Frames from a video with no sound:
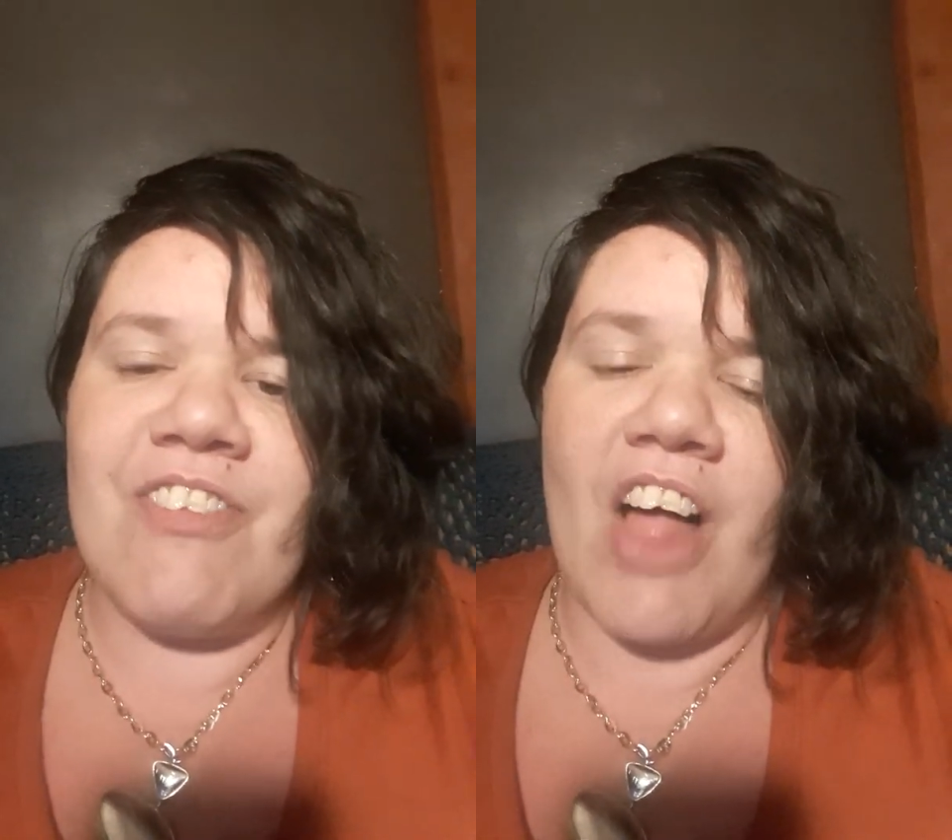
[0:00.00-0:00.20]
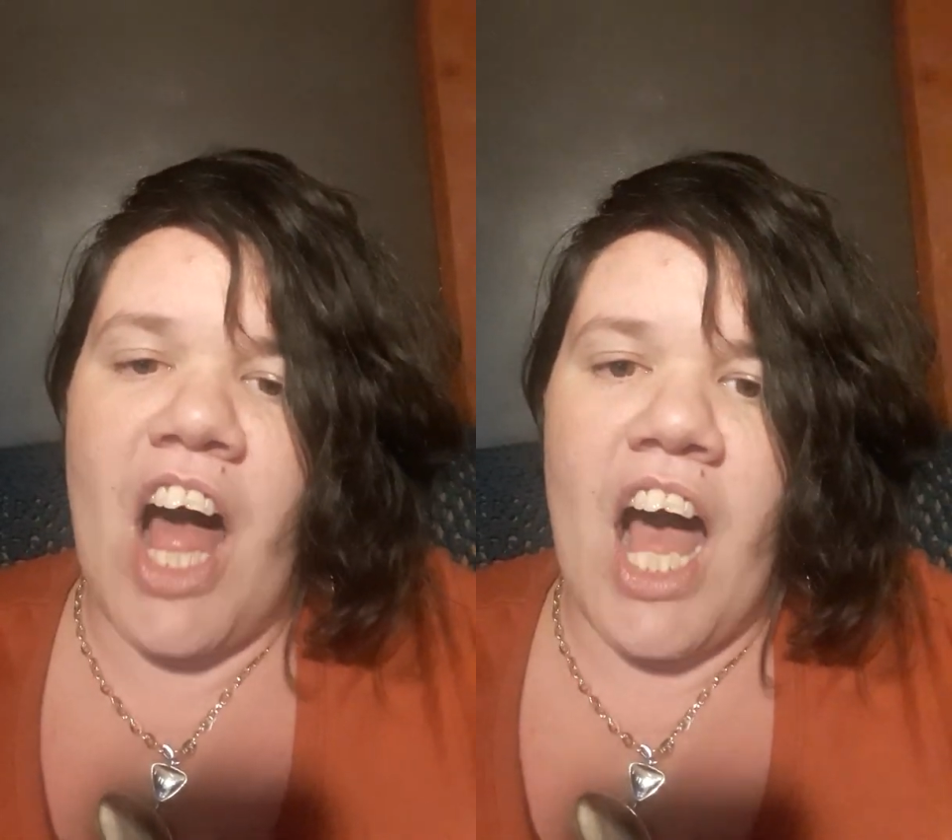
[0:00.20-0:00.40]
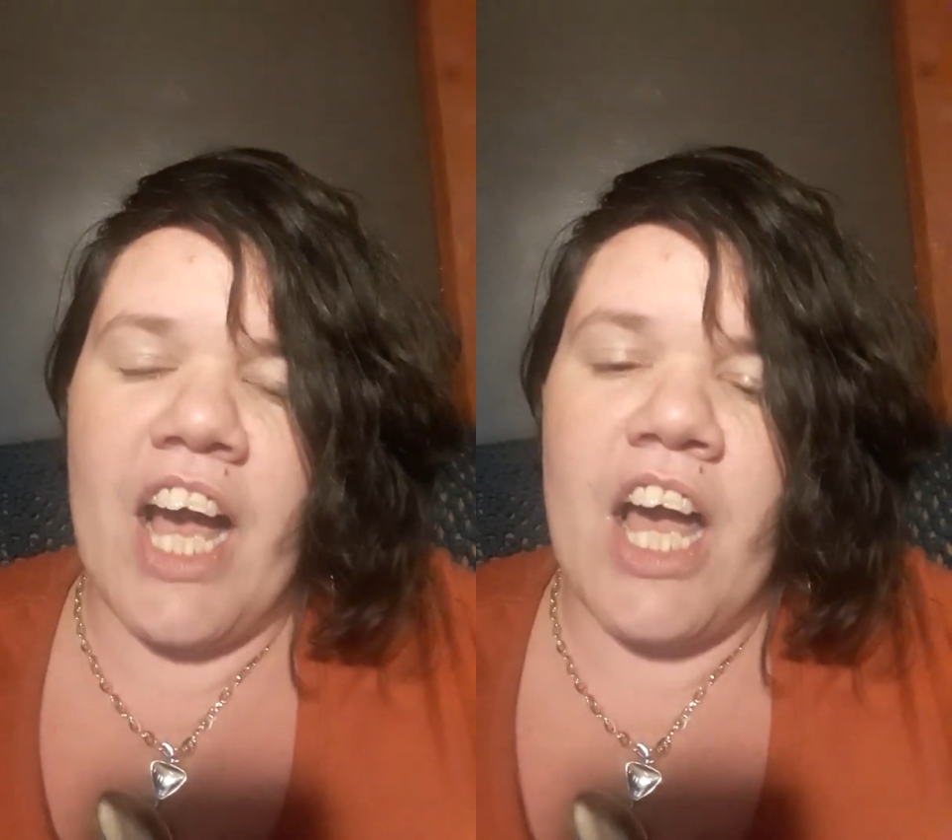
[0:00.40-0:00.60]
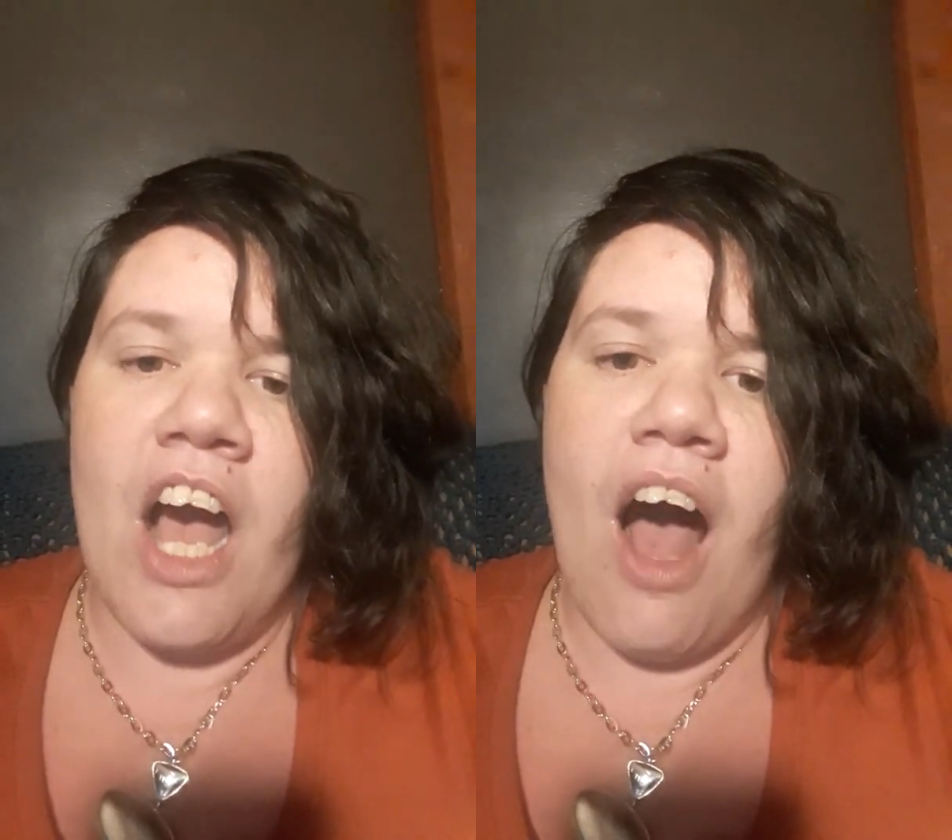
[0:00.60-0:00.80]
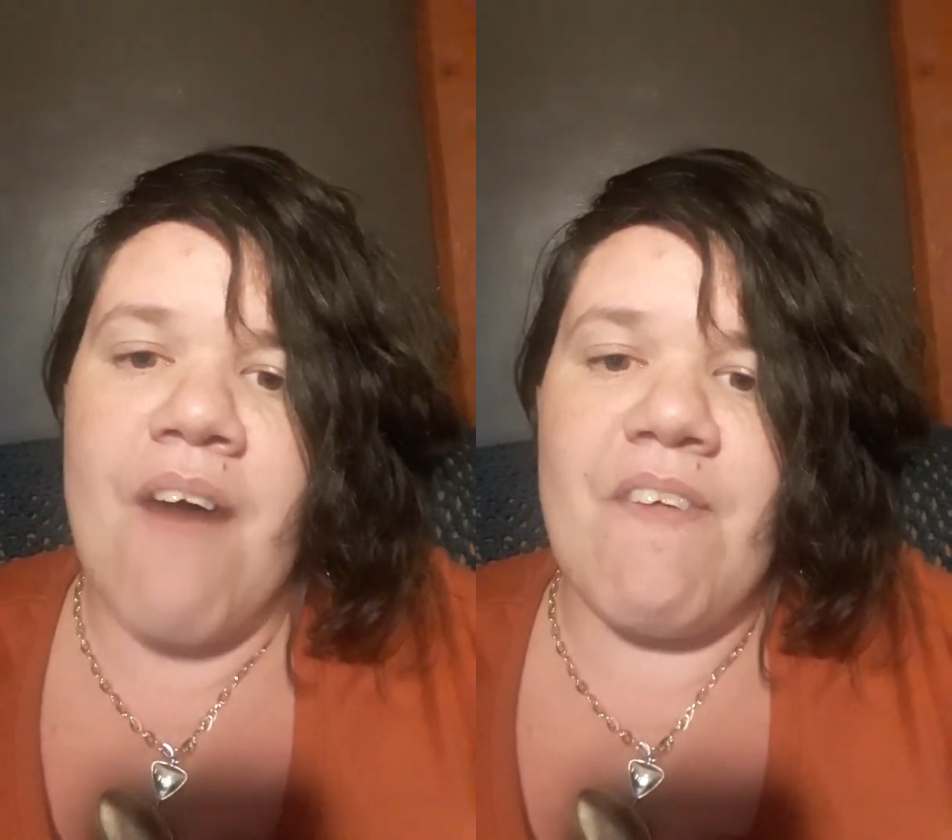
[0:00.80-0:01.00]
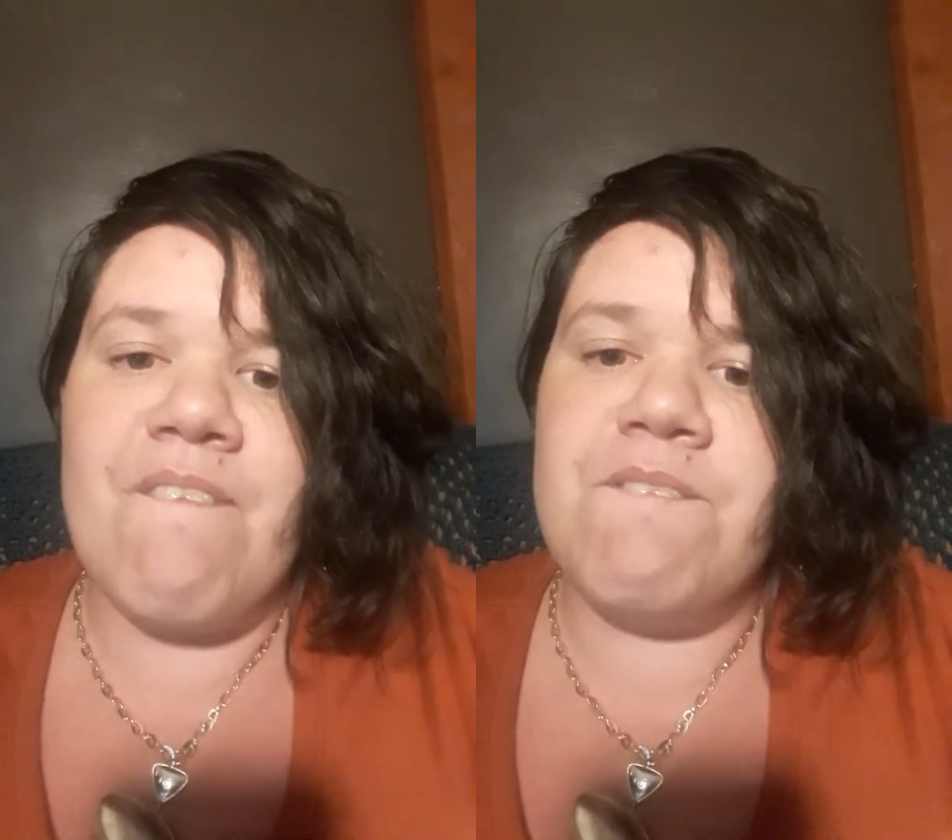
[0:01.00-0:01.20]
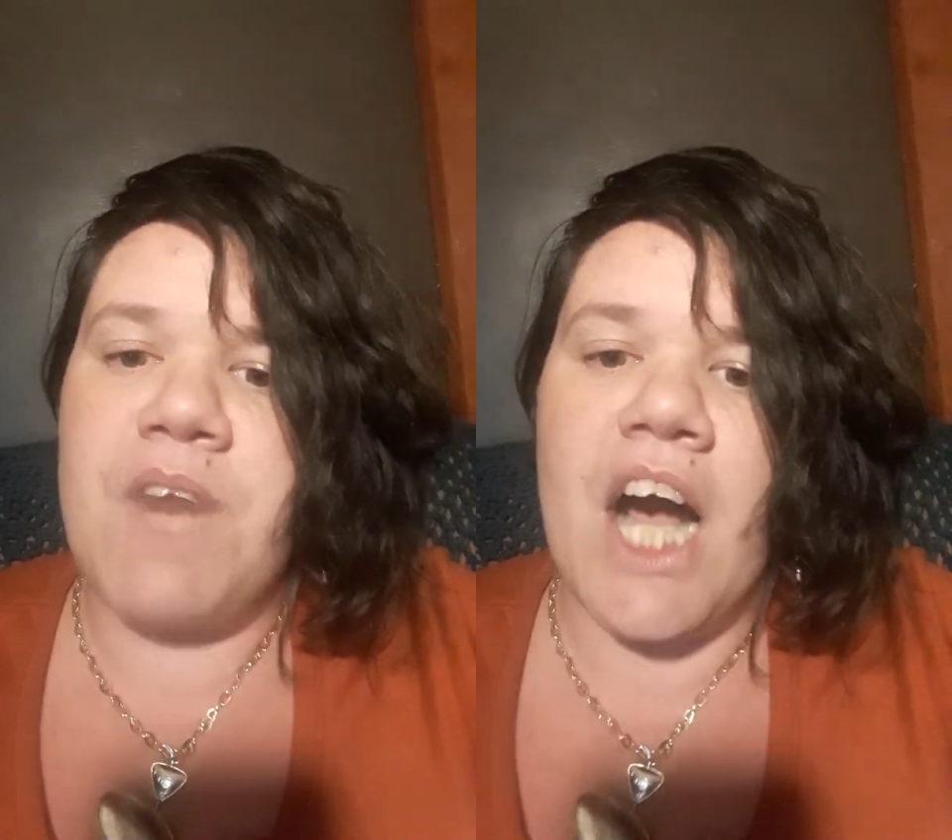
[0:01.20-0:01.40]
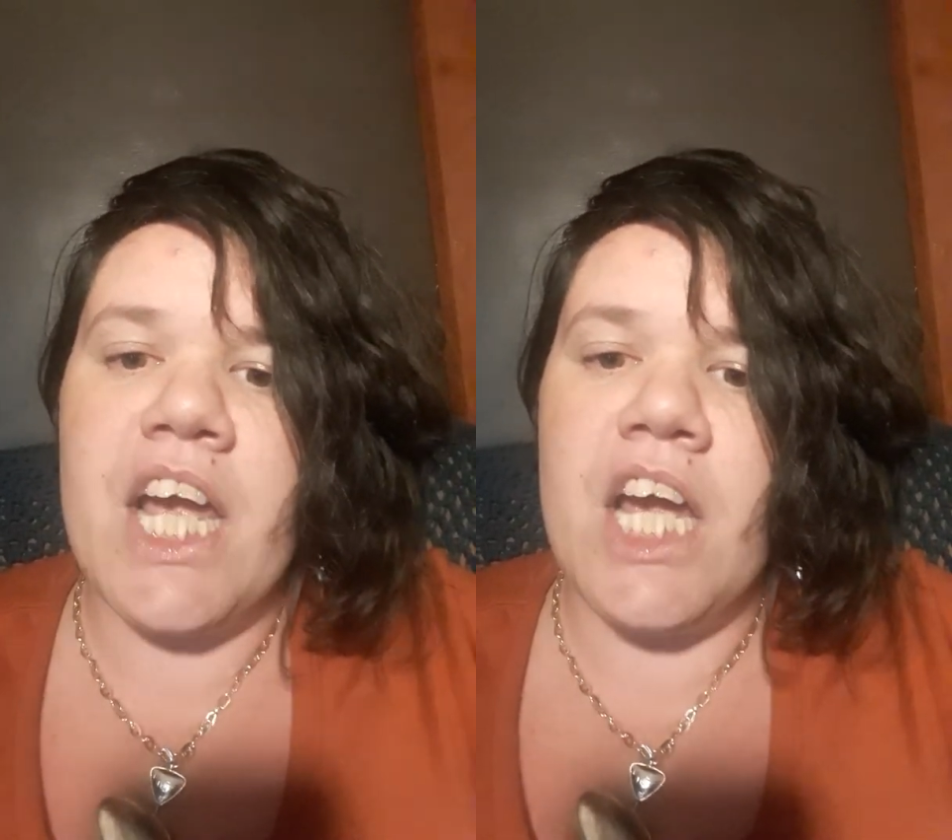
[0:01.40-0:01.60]
flag of a
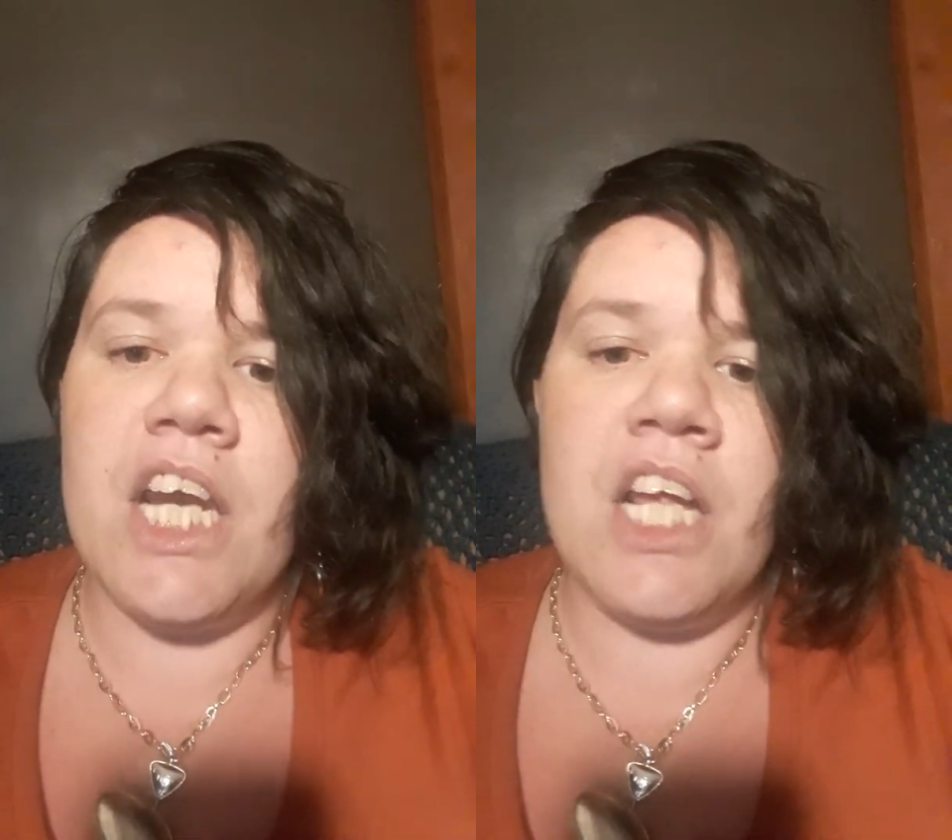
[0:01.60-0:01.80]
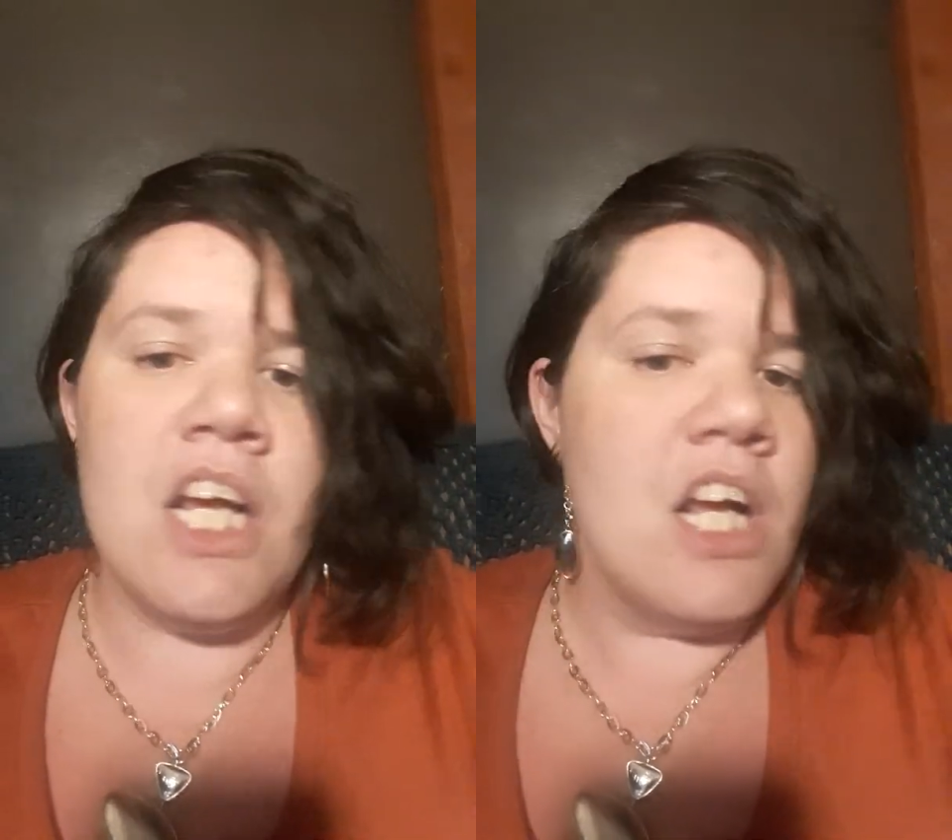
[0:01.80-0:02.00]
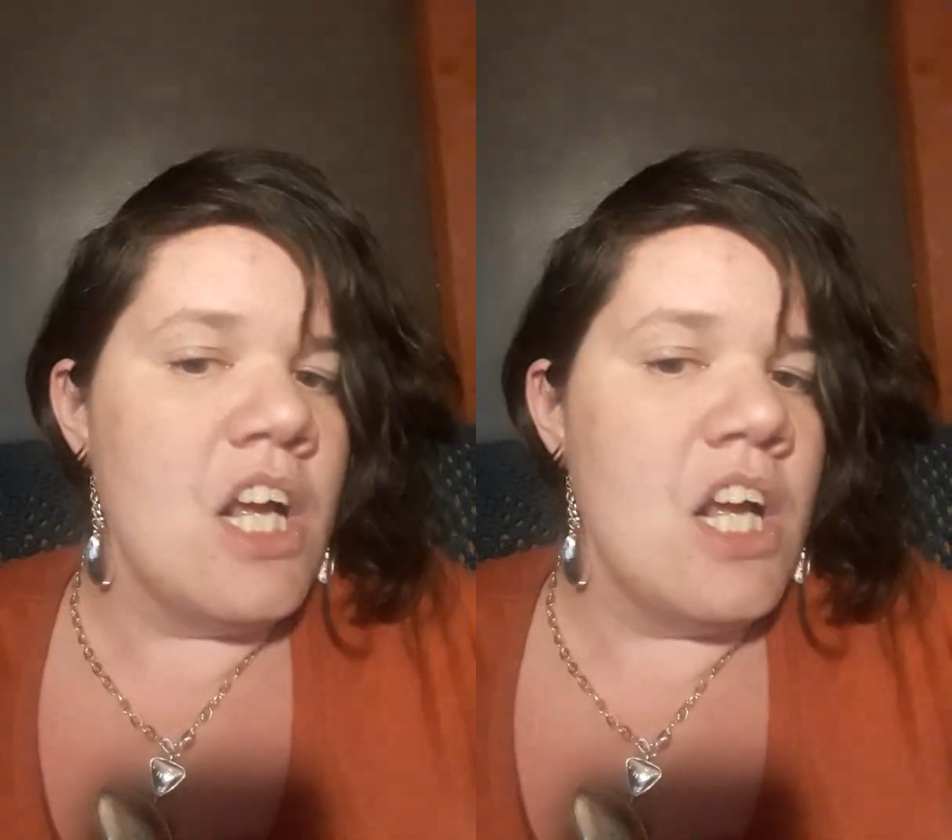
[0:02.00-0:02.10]
fucking